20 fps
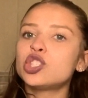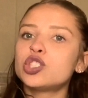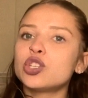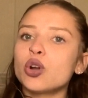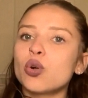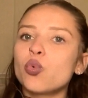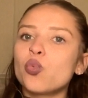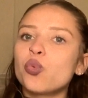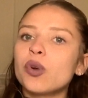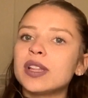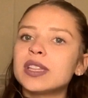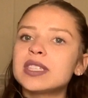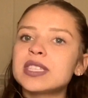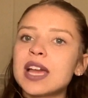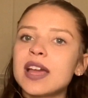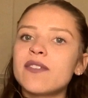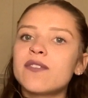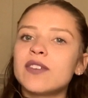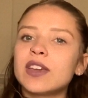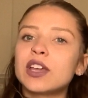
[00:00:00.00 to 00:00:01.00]
So once
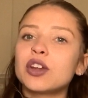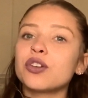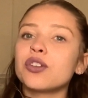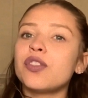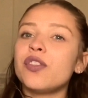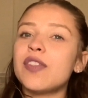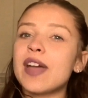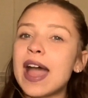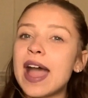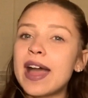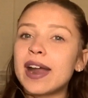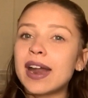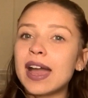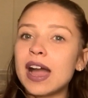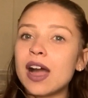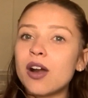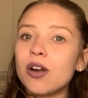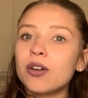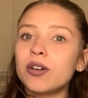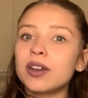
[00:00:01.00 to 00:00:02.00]
I figured that
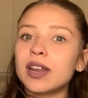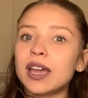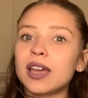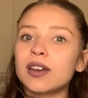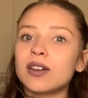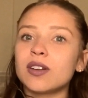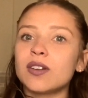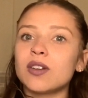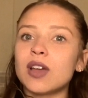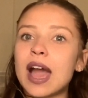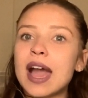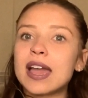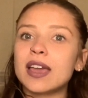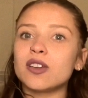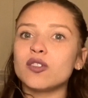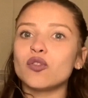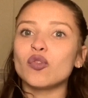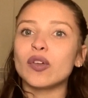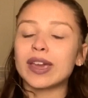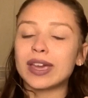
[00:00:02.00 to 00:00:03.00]
out and I
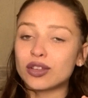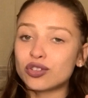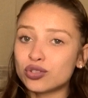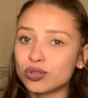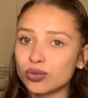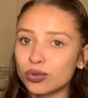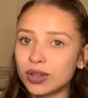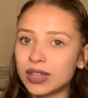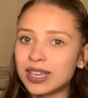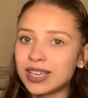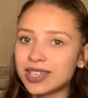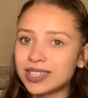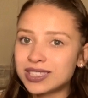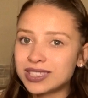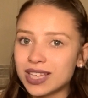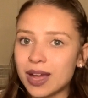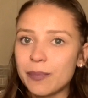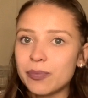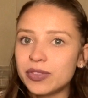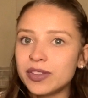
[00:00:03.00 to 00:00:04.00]
like truly
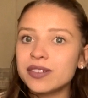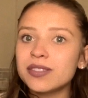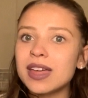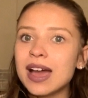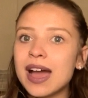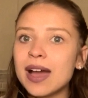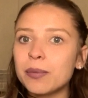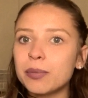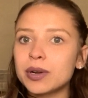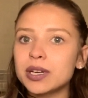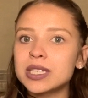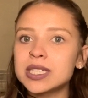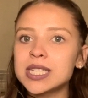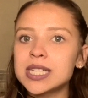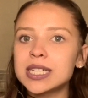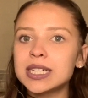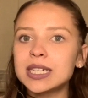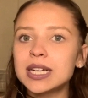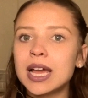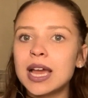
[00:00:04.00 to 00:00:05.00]
accepted that
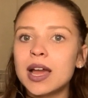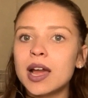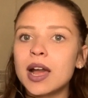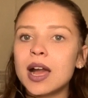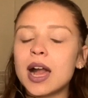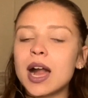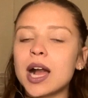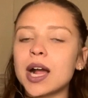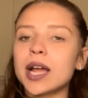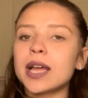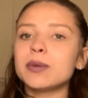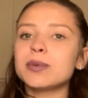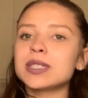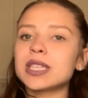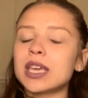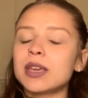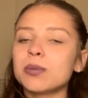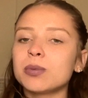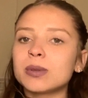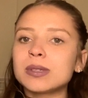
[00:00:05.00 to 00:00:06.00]
person, I was
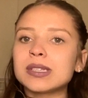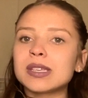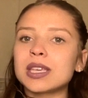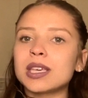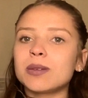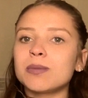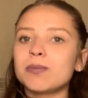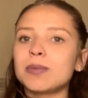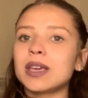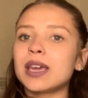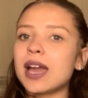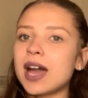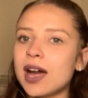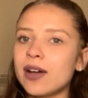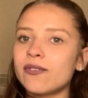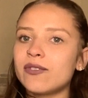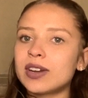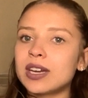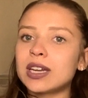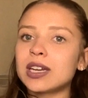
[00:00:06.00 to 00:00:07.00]
able to like be
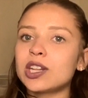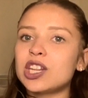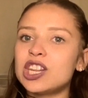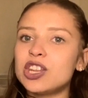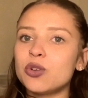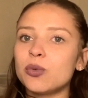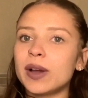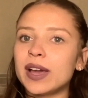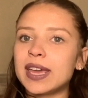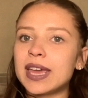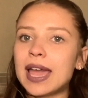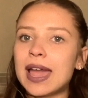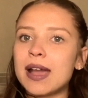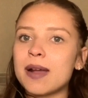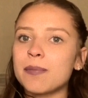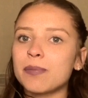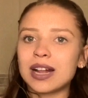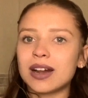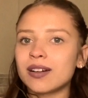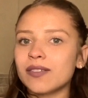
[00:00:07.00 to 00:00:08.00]
confident in who I
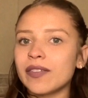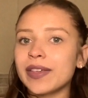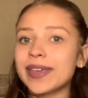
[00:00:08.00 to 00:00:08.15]
am, that